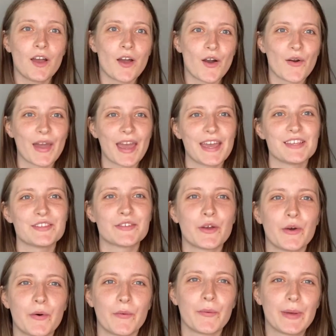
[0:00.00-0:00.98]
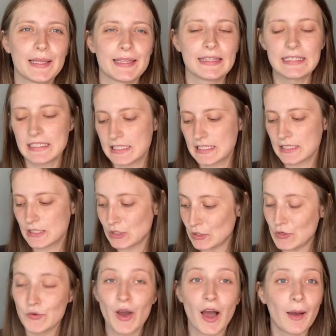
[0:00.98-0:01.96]
Okay, so this
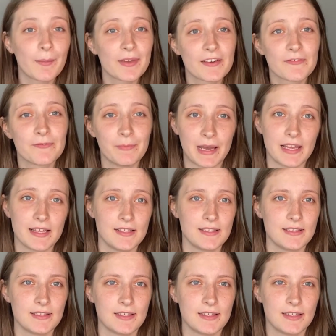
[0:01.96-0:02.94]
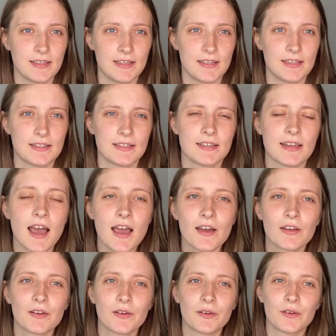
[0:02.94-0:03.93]
new hobby of mine is
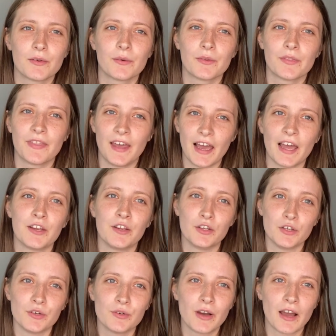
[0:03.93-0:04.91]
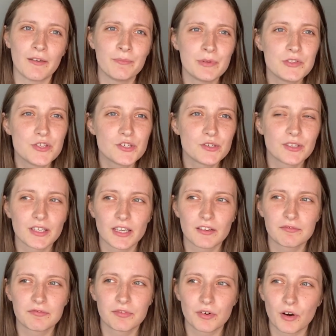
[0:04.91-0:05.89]
not that new. I've been doing
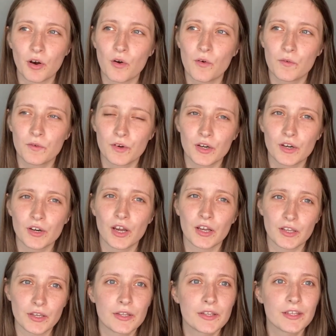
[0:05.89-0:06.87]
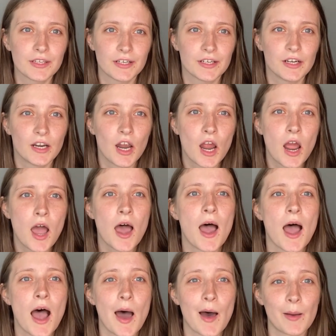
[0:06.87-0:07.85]
it for over a good year.
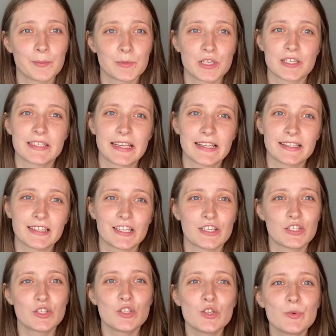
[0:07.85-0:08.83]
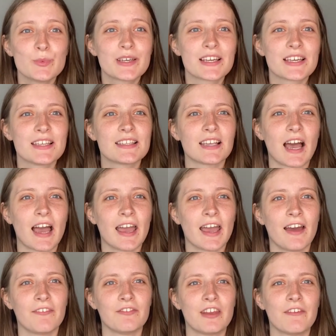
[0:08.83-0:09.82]
I'm just saying that it's new because I
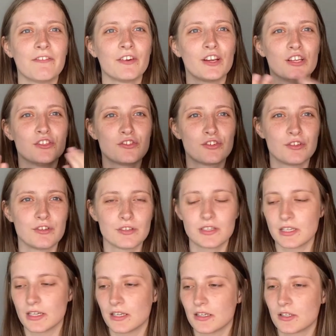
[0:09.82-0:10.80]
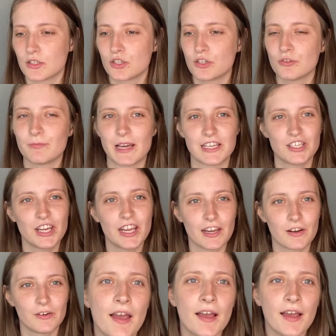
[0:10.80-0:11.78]
have never introduced it to my
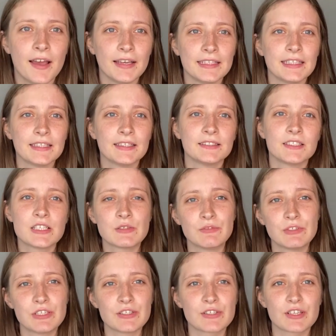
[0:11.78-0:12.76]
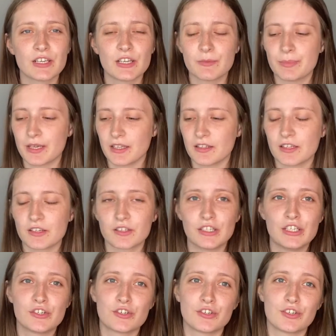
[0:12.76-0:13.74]
channel. And this video is going to be a little
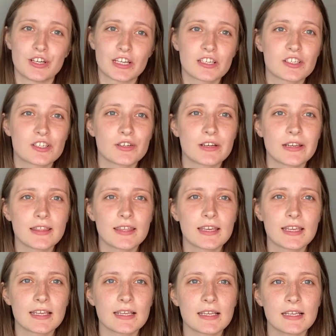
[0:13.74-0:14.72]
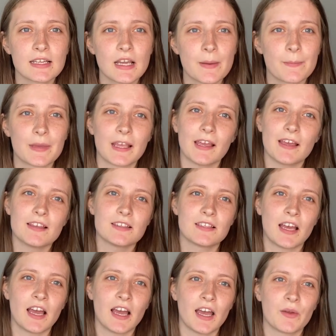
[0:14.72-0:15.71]
introductory thing because
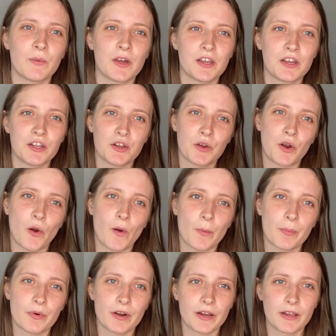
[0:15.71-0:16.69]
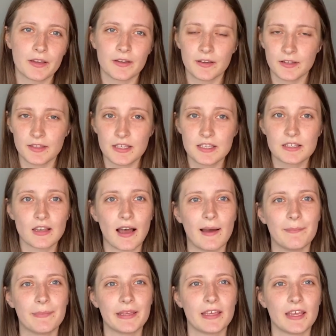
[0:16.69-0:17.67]
I want to incorporate this
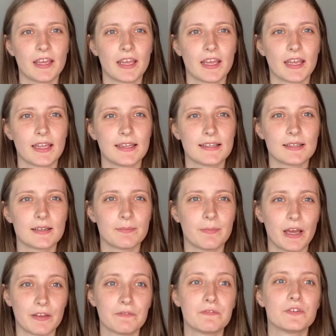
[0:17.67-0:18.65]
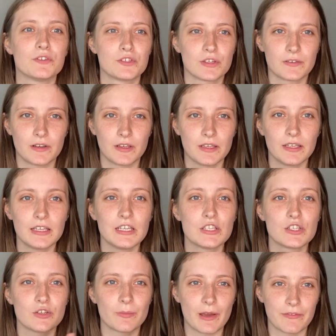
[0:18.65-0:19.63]
hobby and
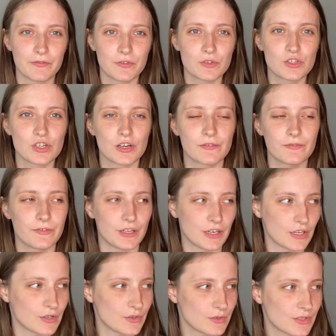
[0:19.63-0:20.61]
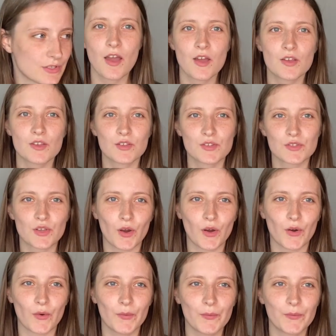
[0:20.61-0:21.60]
into my future videos.
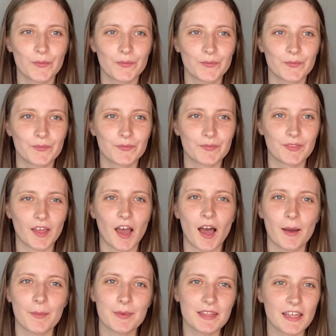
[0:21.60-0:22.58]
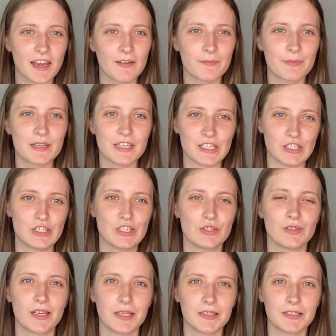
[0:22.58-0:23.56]
So, the hobby that I've been into
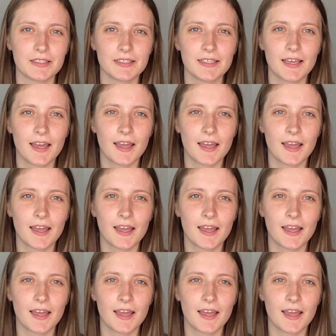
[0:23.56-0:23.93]
lately